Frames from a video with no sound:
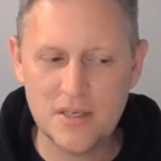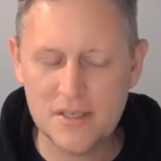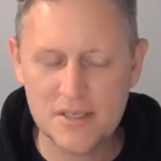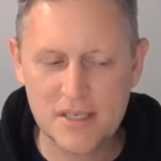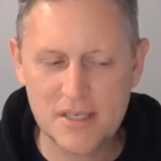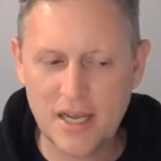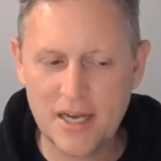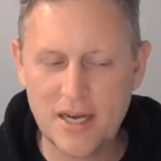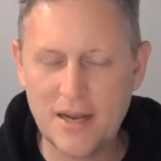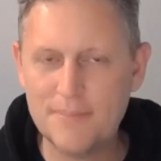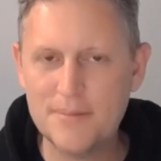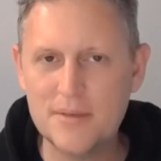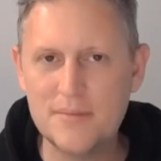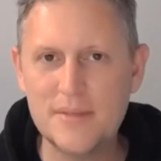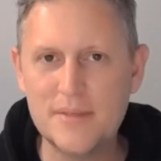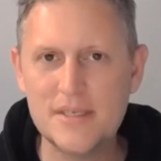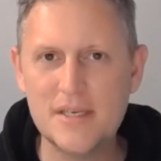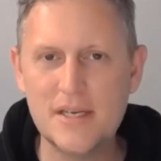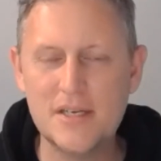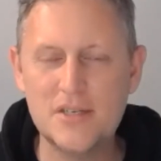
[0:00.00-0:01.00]
and site
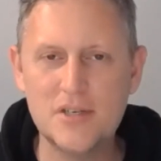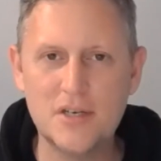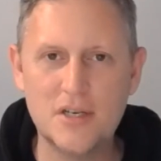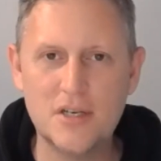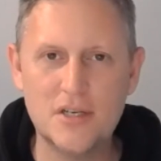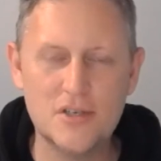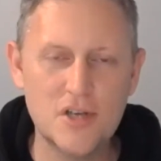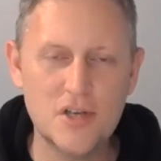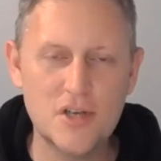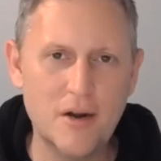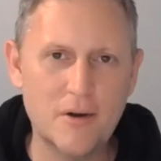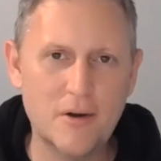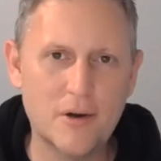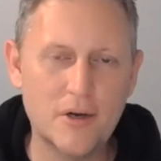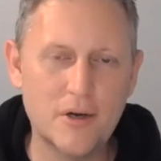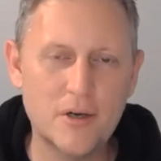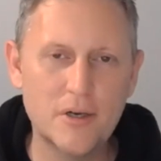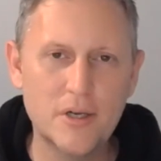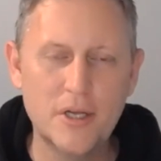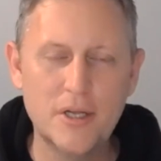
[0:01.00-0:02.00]
optimization in
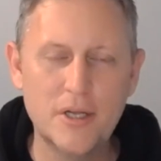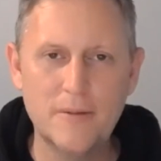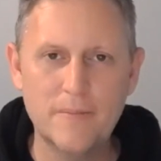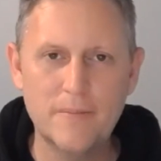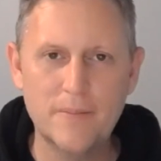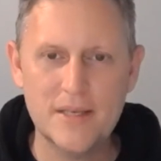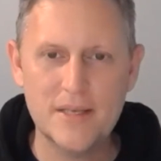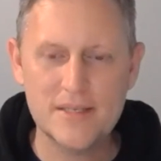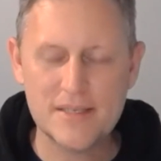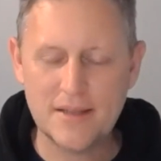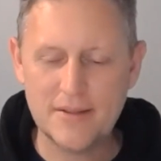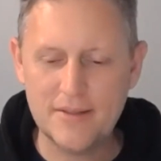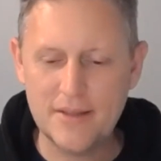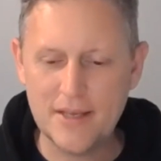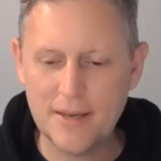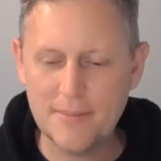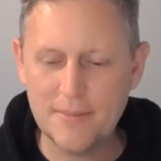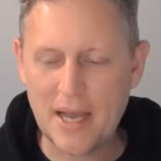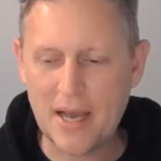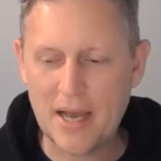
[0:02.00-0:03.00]
general, as I
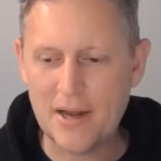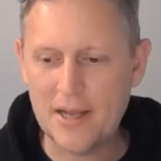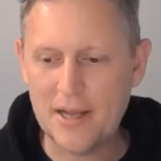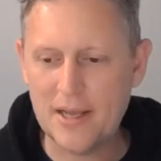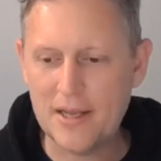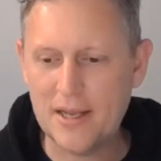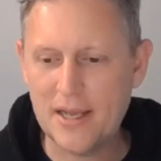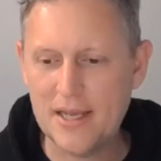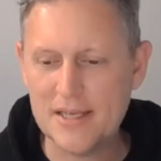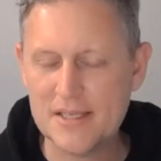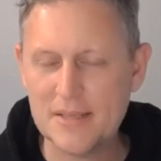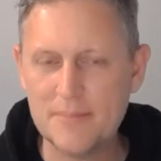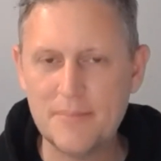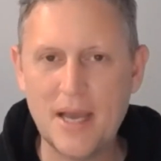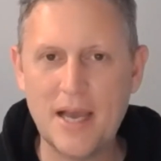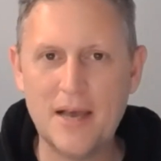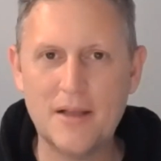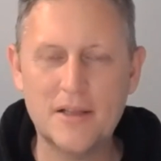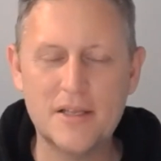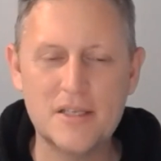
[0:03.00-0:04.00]
think about it as the
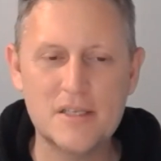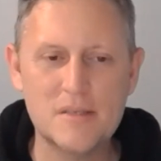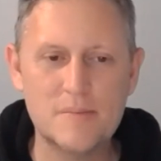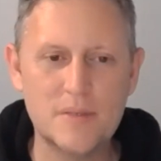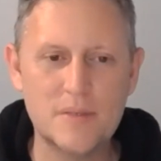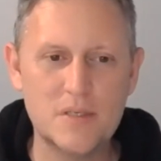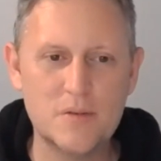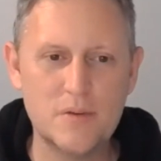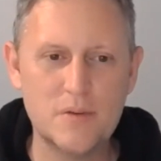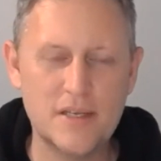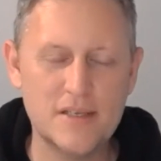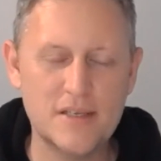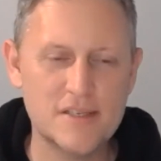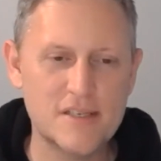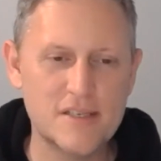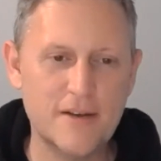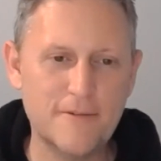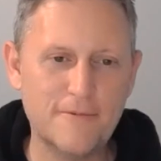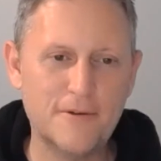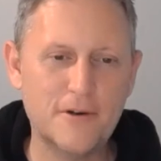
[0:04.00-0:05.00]
balance between
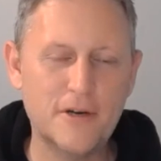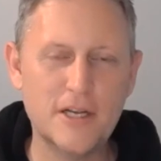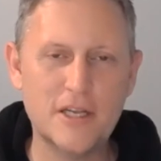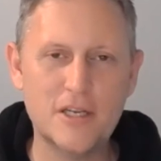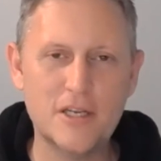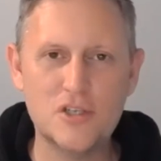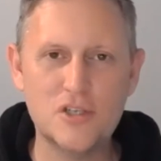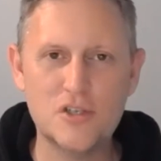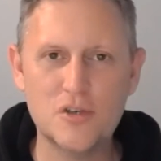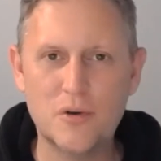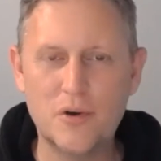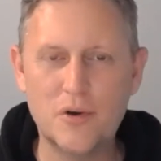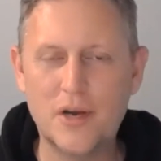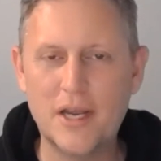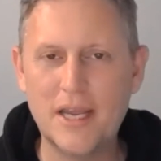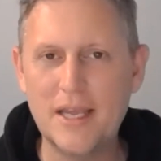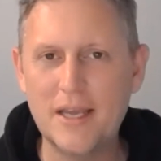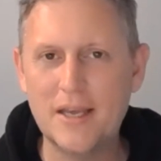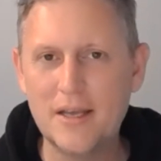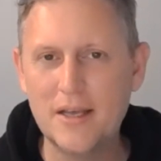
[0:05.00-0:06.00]
suffering and
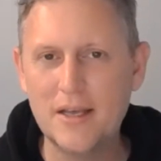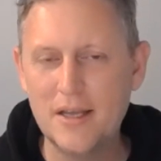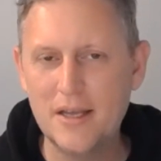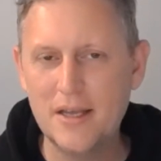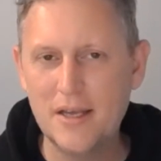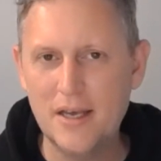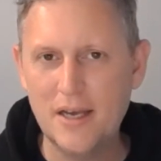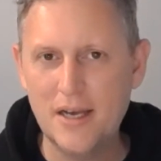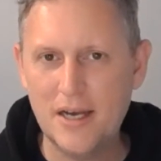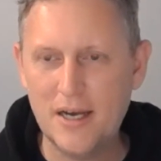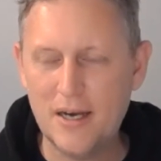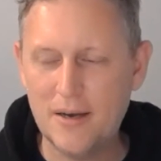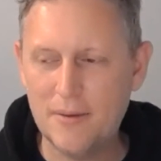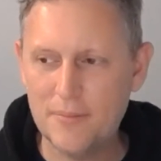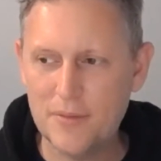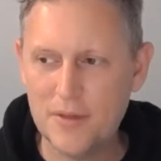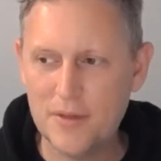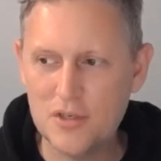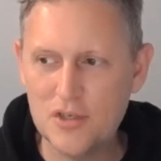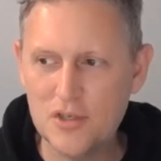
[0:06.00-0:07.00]
joy.
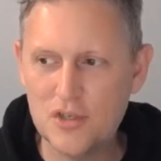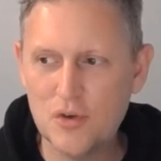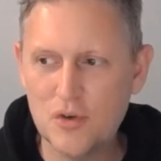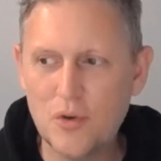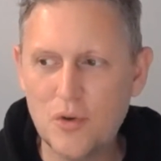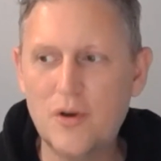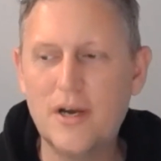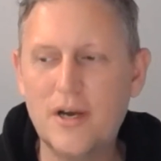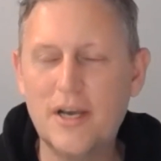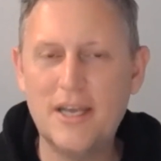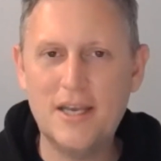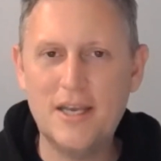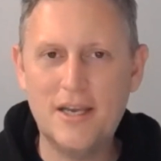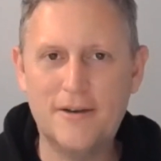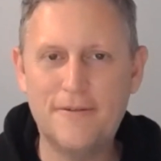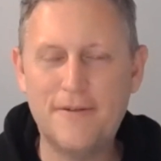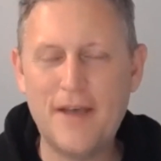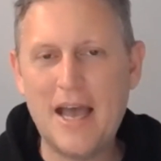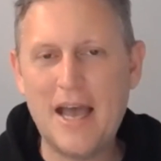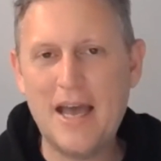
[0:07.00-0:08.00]
The joy
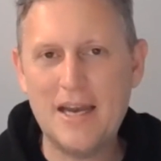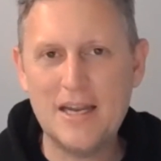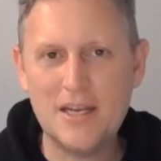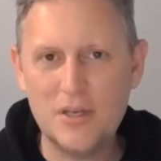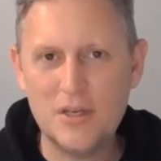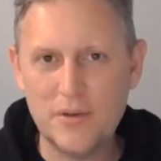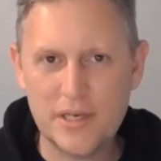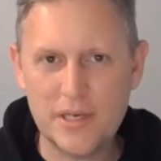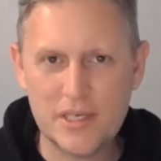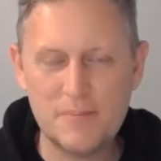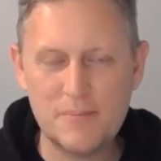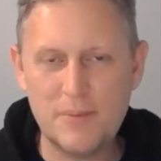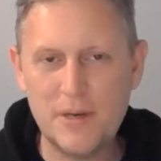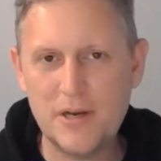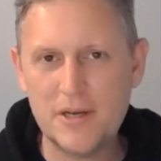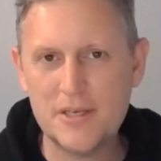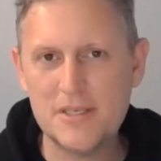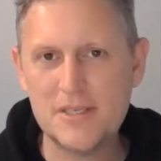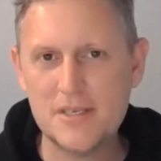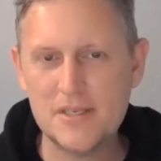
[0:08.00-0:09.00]
of adding new
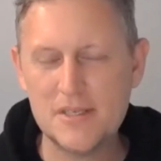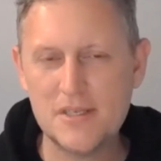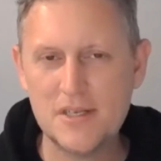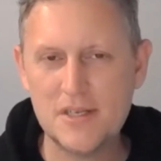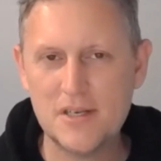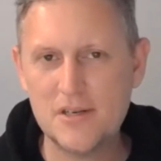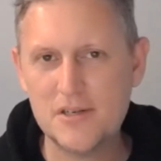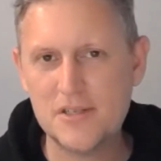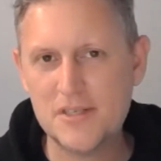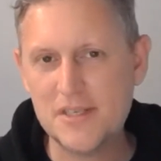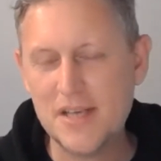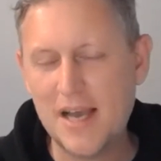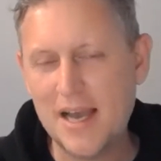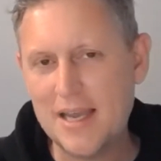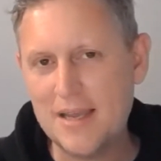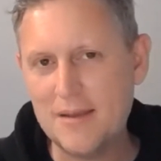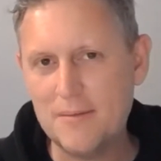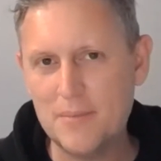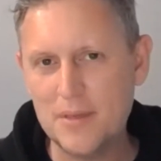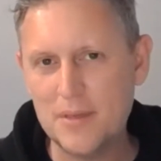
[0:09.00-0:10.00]
experiences to your
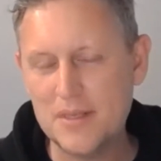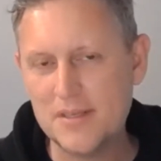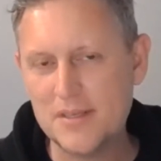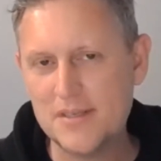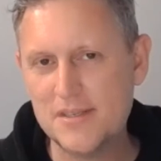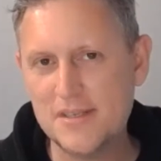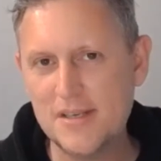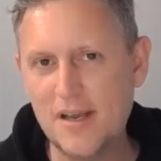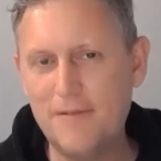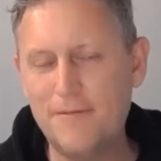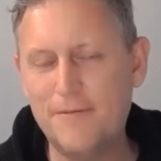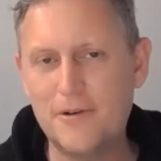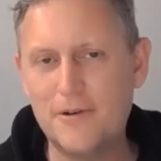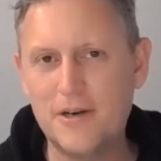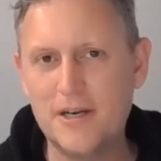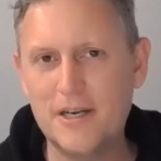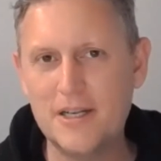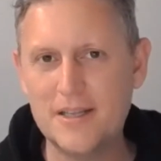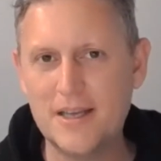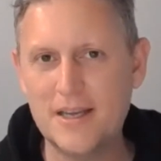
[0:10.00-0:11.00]
site, but the
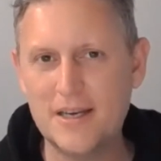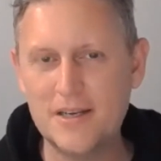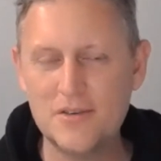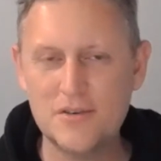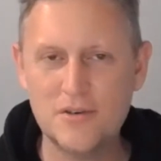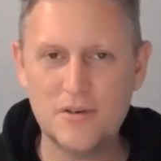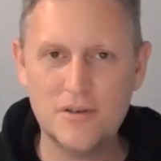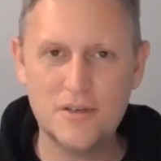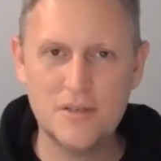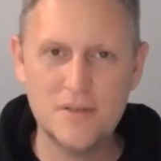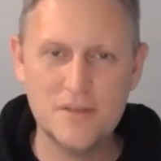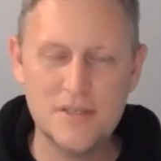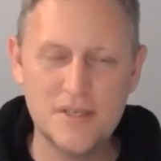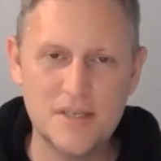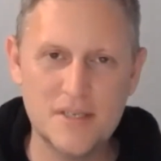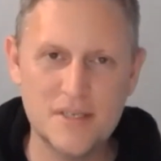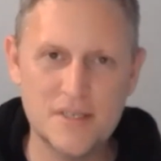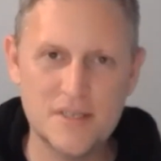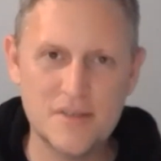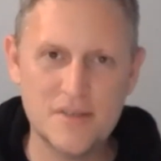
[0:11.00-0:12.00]
suffering that
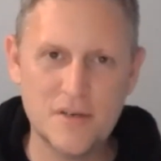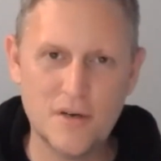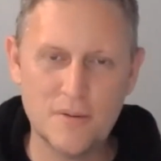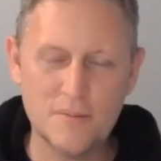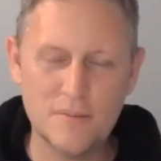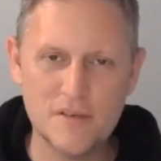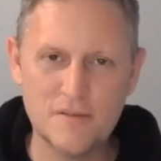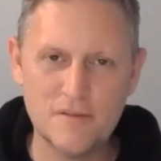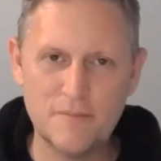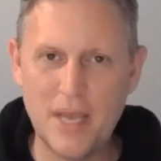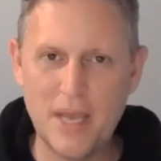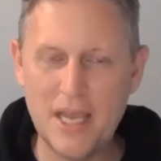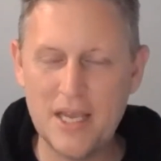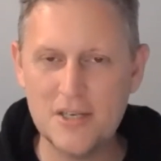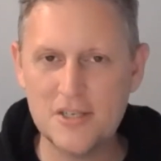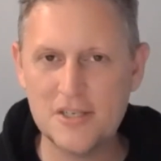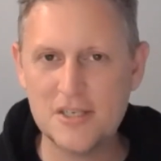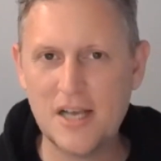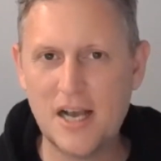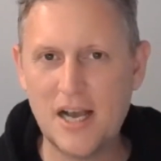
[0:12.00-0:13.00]
introduces in terms of
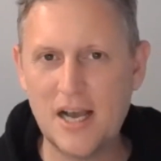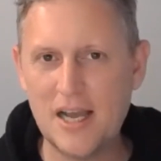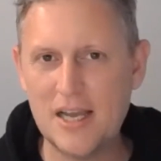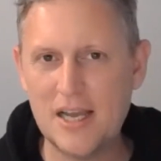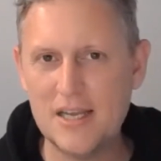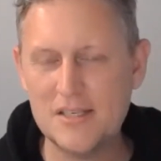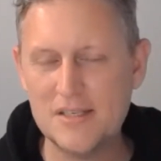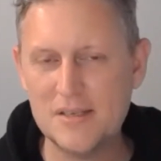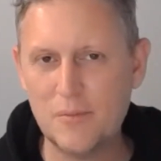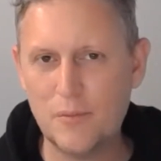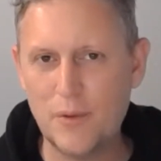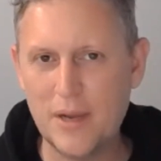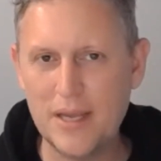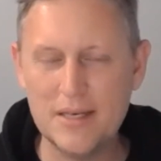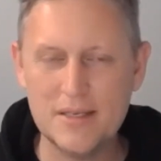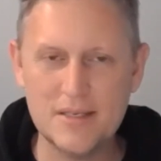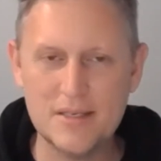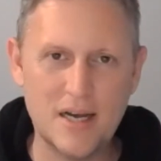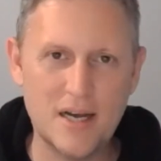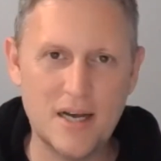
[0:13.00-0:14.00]
page size,
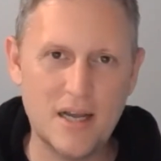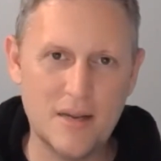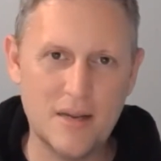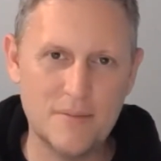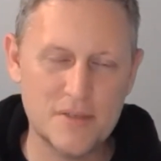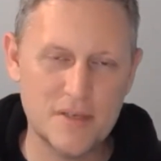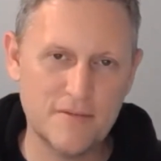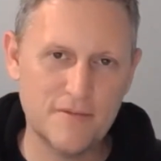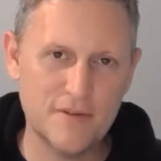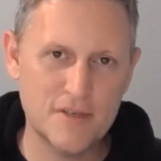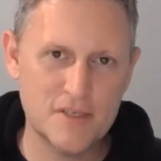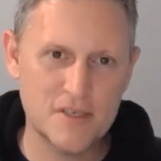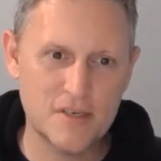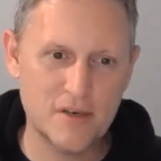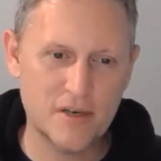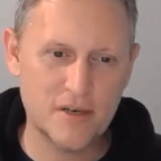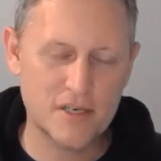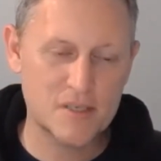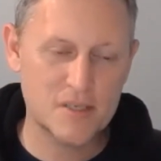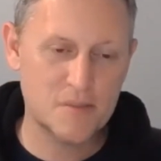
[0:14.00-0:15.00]
wait times, and
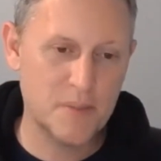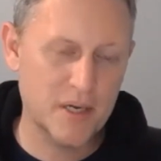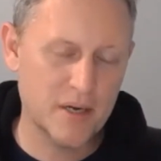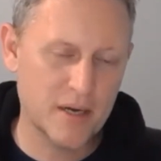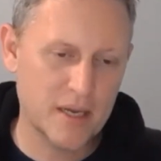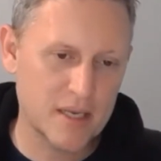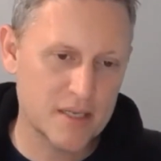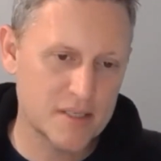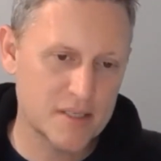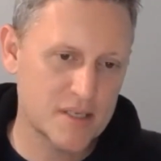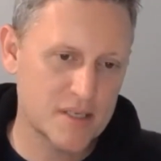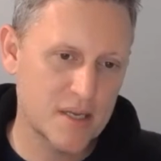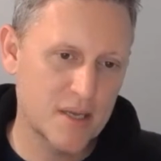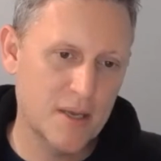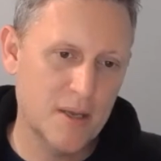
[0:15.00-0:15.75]
visitor experience.